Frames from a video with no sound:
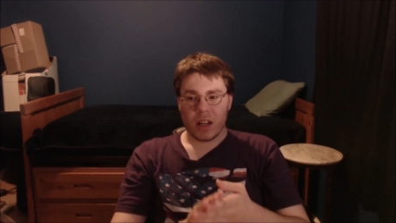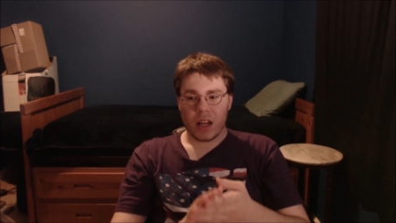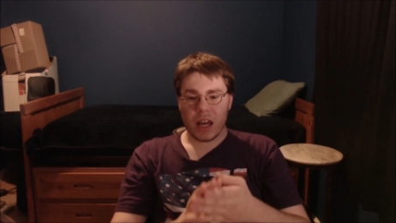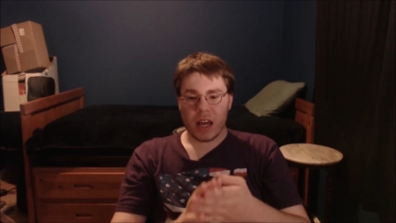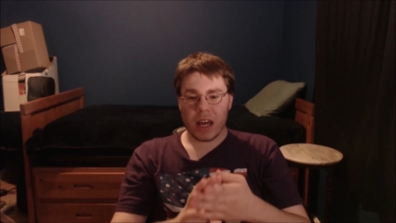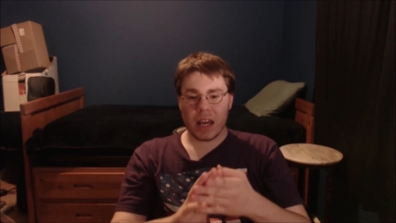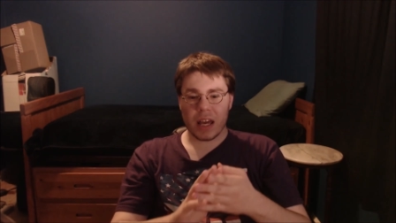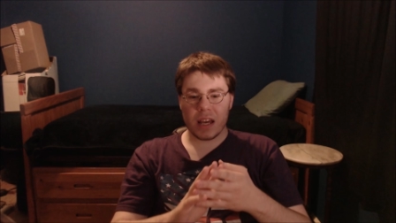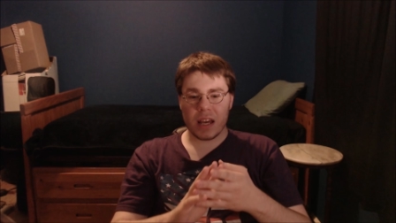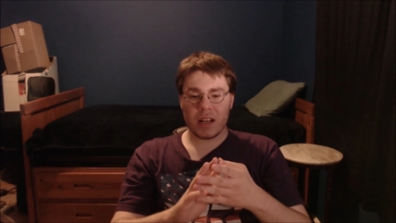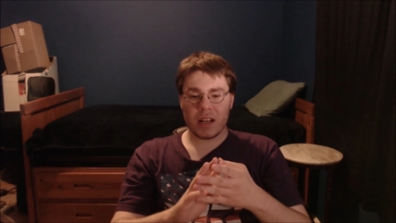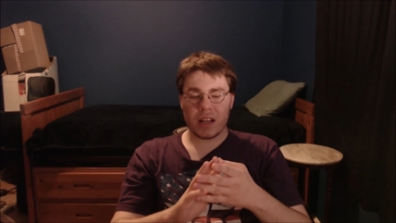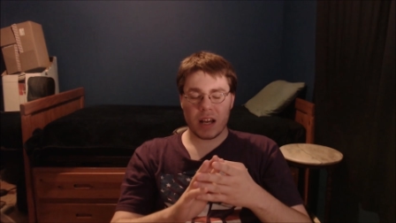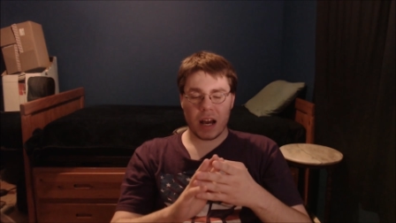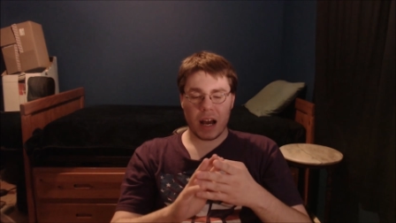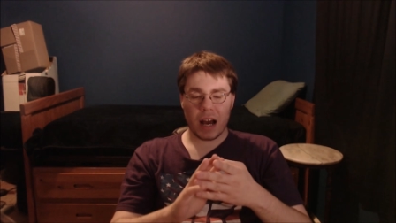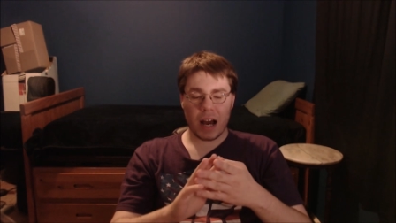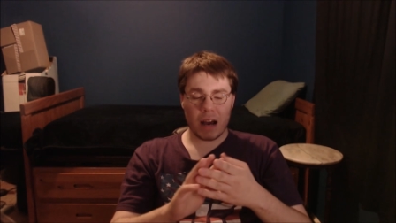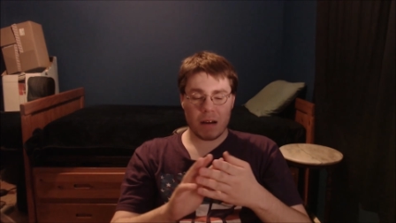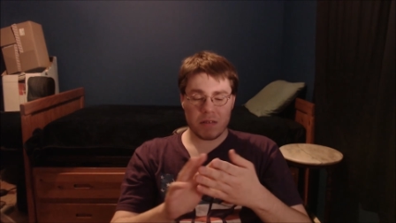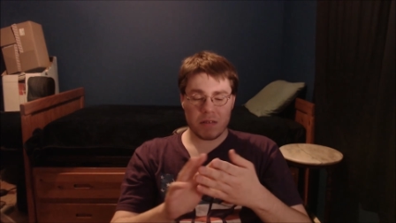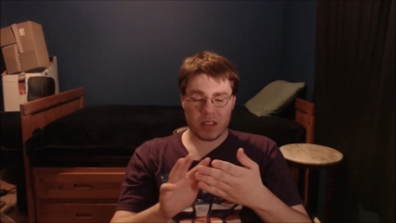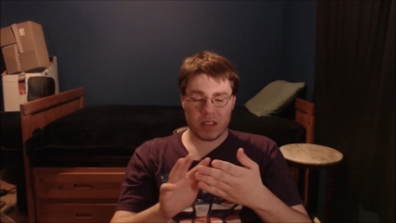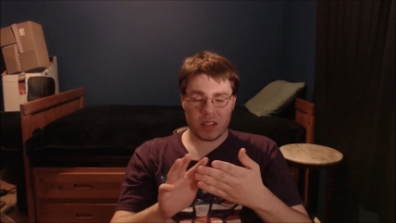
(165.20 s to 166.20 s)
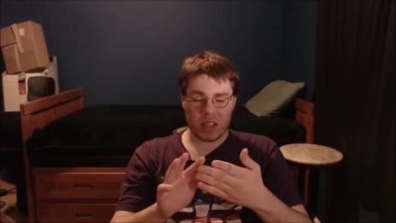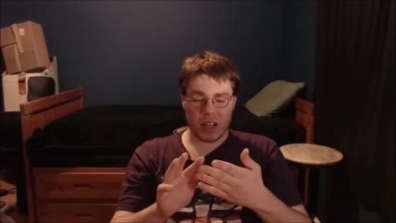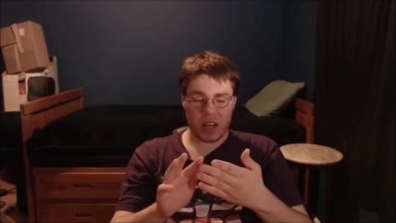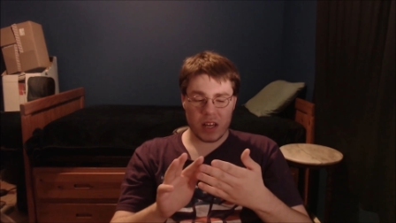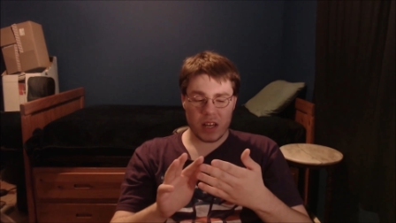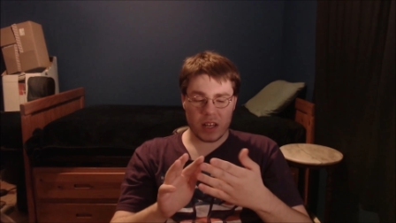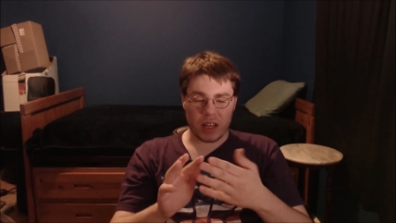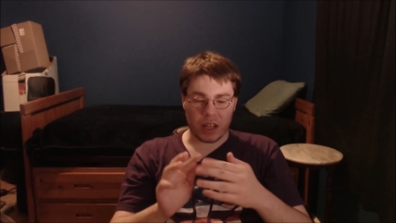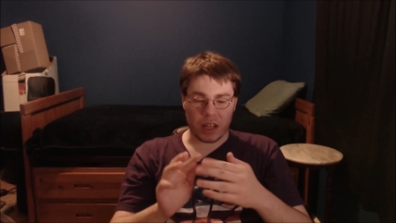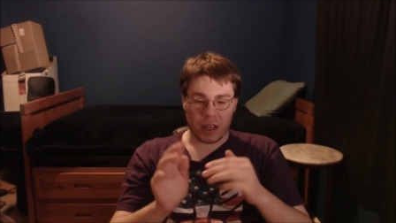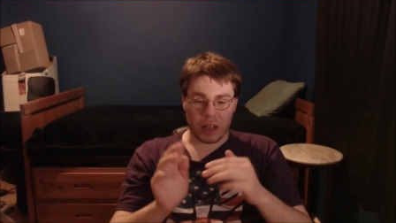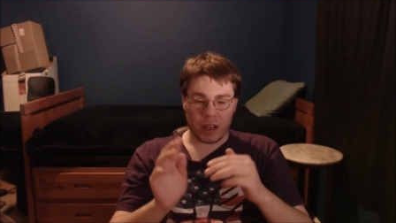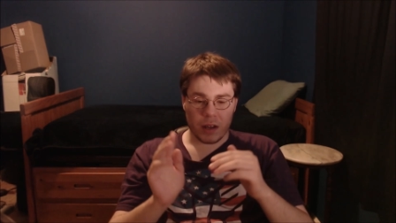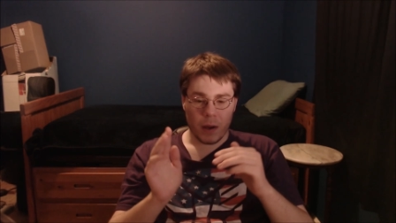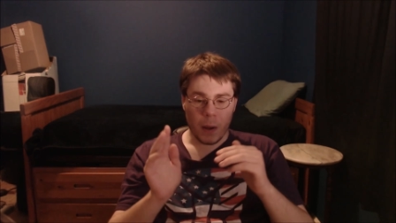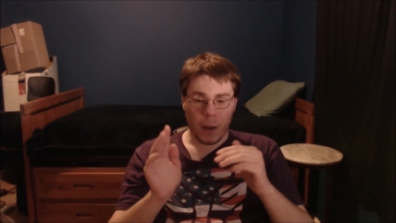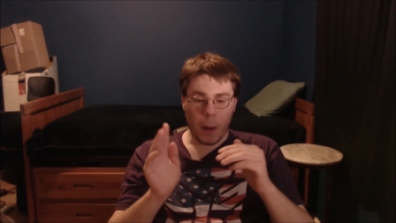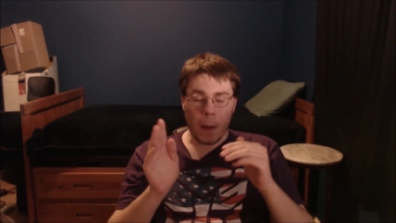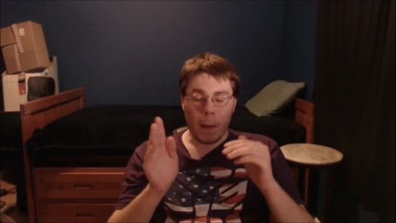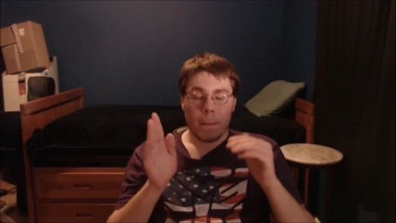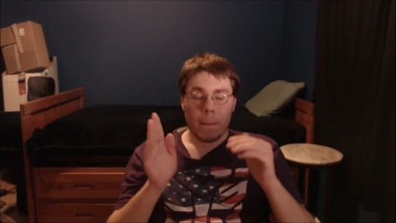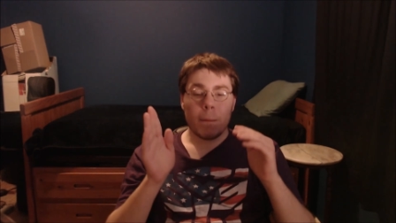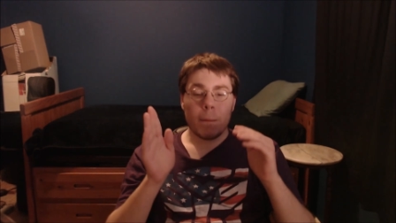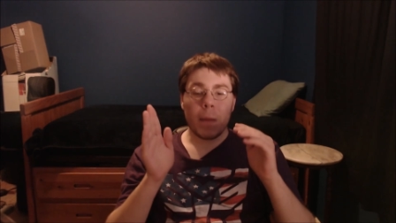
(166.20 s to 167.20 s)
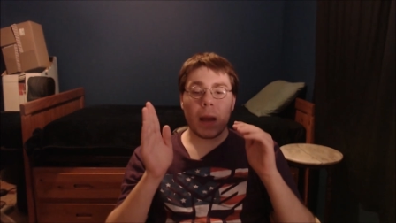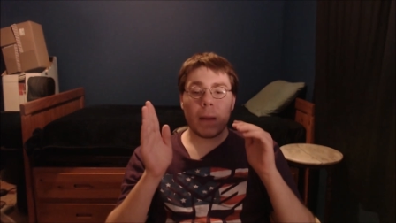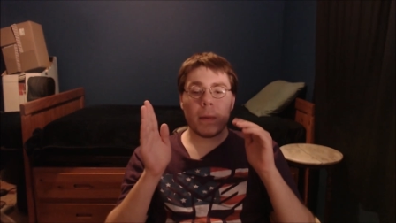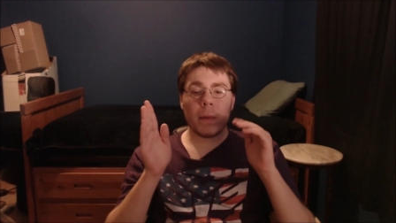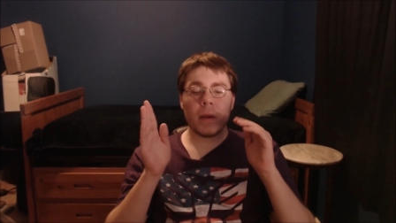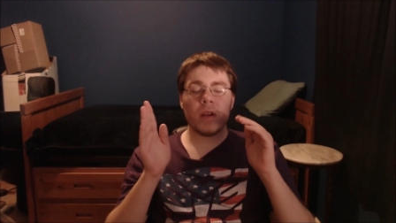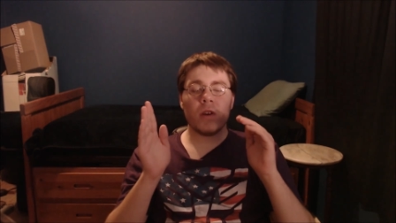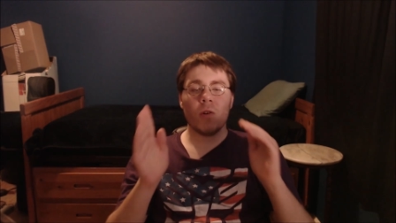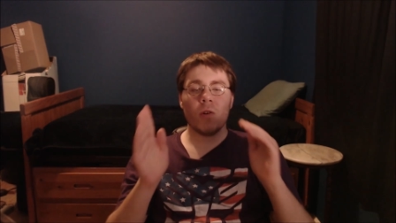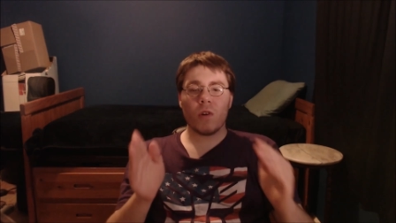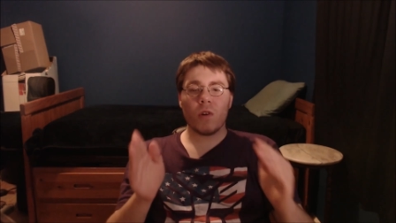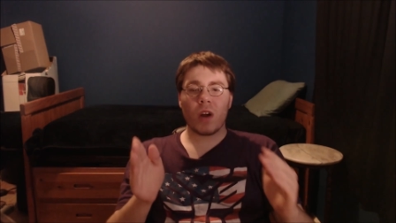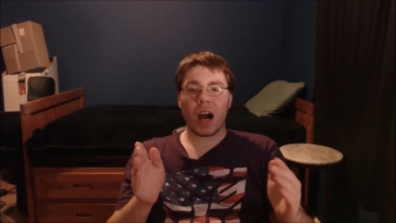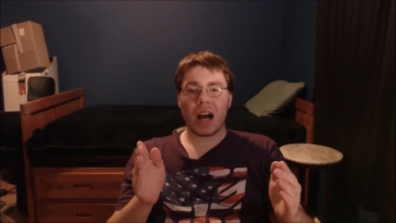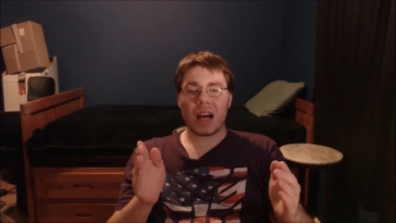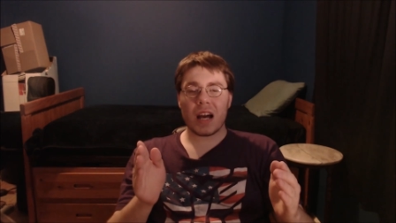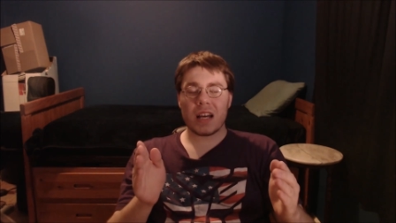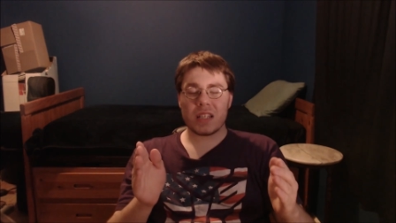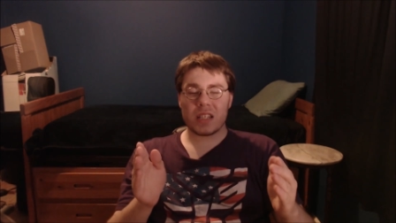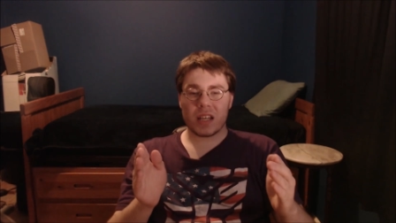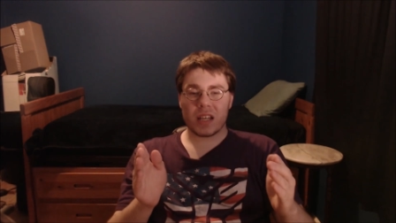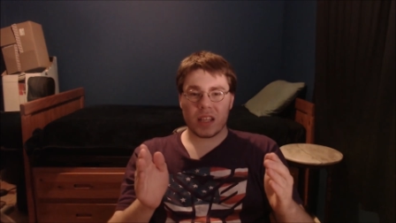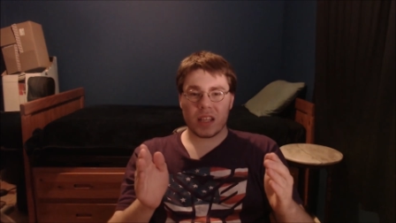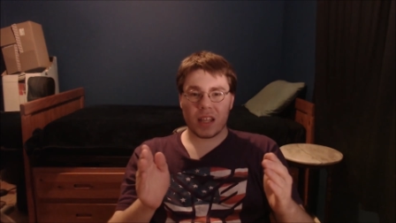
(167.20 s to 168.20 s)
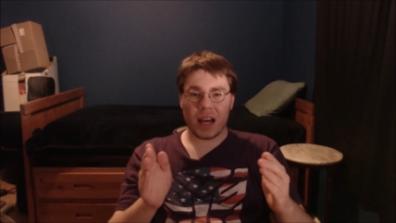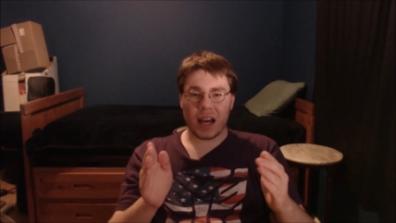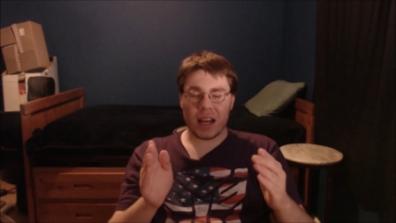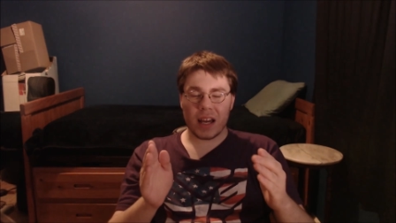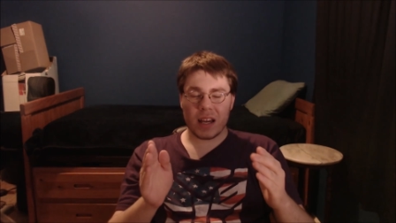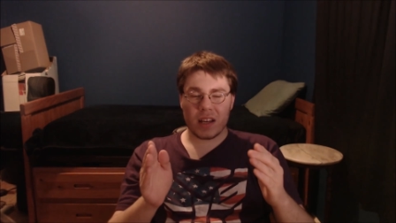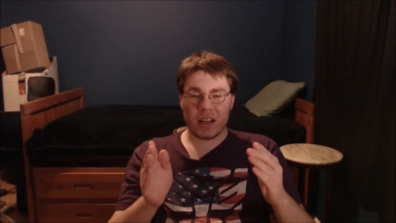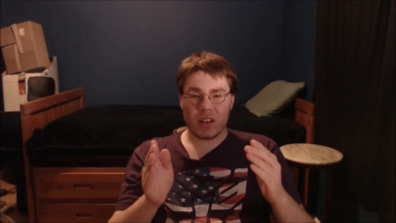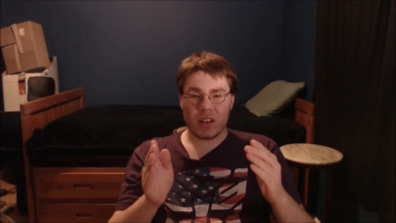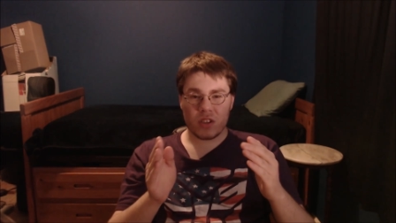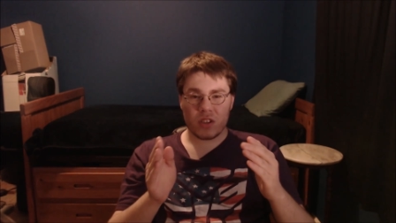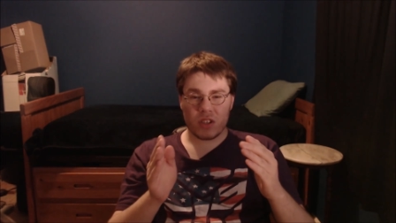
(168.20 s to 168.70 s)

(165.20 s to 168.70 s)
And I was thinking, Maybe you guys can like